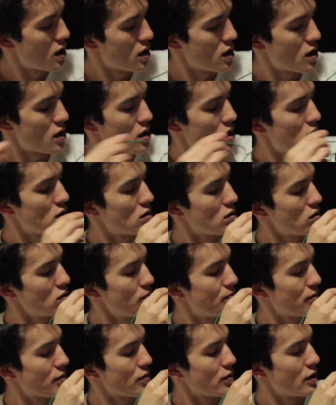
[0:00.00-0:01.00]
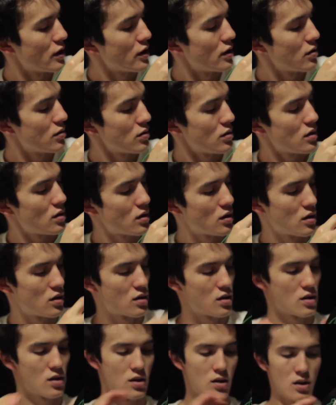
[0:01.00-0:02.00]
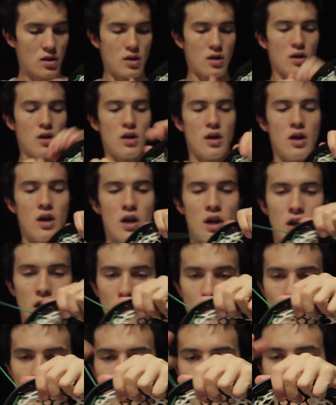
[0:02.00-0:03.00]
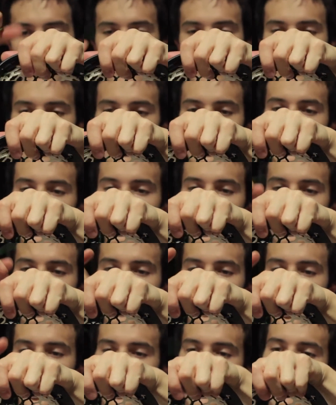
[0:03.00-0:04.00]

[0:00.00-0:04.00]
and I'll loop around, and with this loop